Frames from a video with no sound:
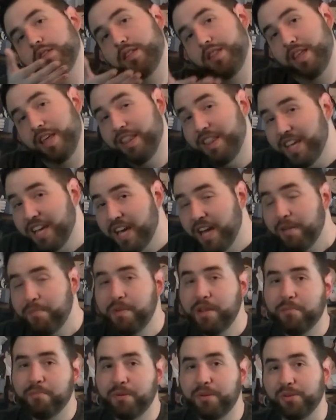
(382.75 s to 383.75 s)
Then they got a
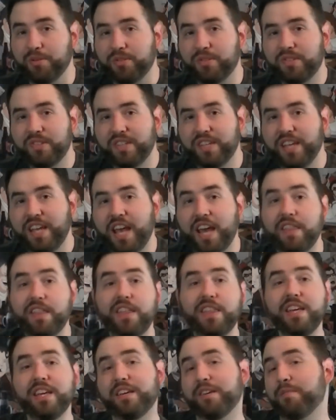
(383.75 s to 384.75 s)
big boost. And
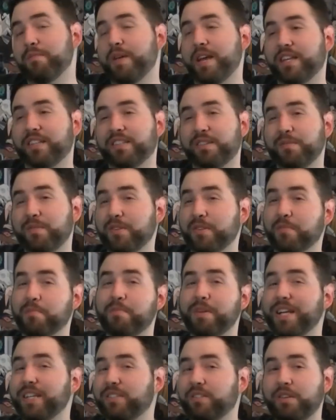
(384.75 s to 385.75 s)
then they could make some of their
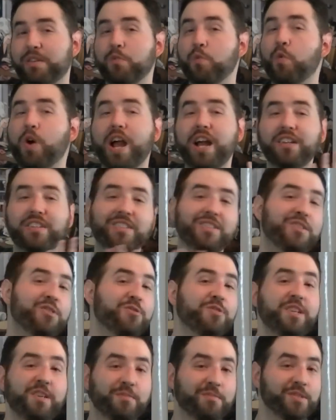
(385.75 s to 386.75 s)
best and wildest
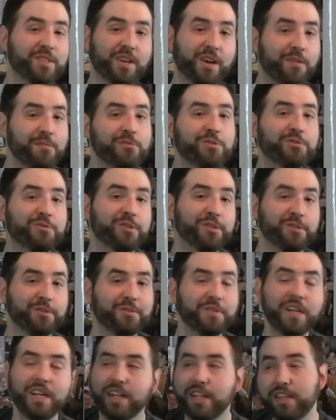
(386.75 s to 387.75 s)
dreams come true.
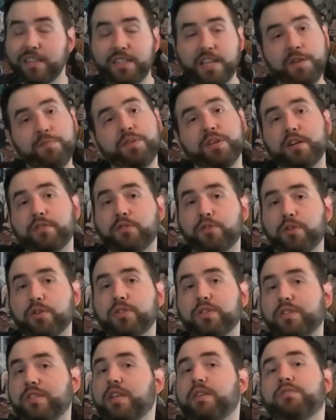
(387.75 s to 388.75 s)
The same thing, of
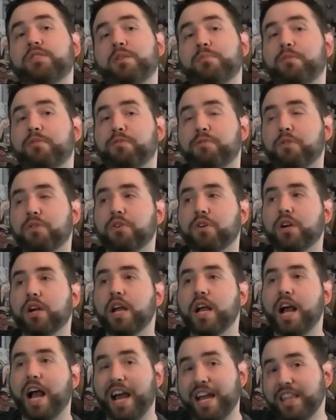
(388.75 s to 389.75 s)
course, as I've said before,
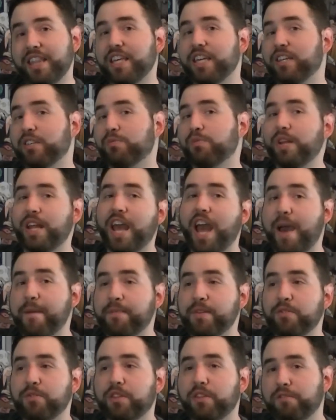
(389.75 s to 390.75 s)
I think is what
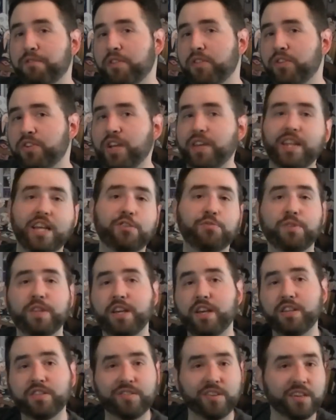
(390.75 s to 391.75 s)
happened with the fifth gen. That's when they
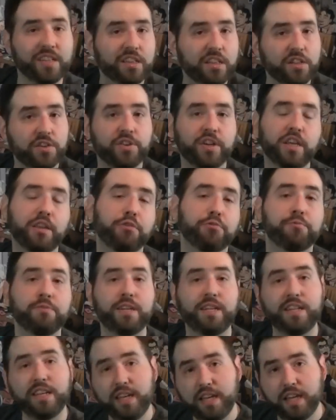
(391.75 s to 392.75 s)
all started learning
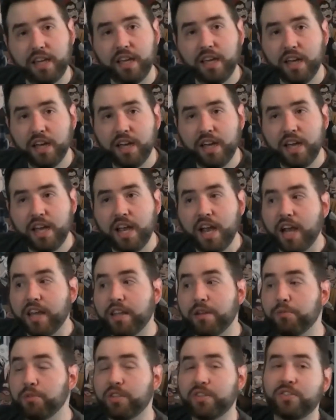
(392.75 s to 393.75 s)
three D. And
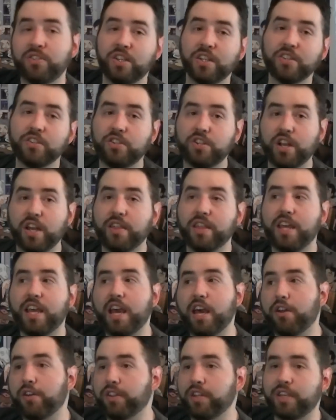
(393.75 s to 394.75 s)
then with the sixth gen, they
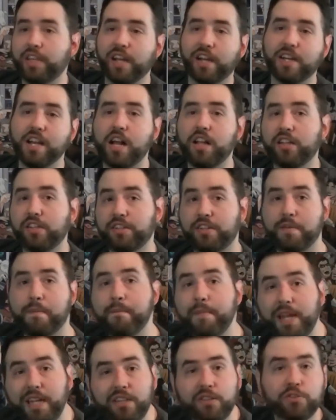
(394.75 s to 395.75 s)
had all the technology to
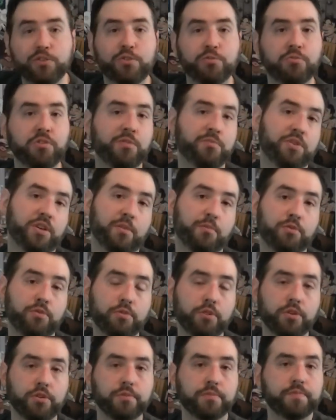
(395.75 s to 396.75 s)
make those dreams come
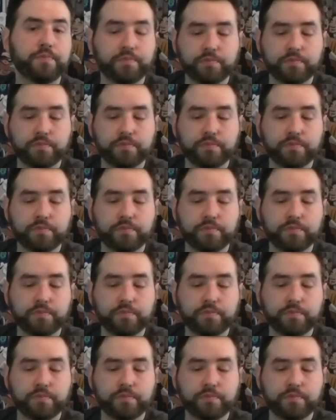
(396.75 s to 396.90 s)
true.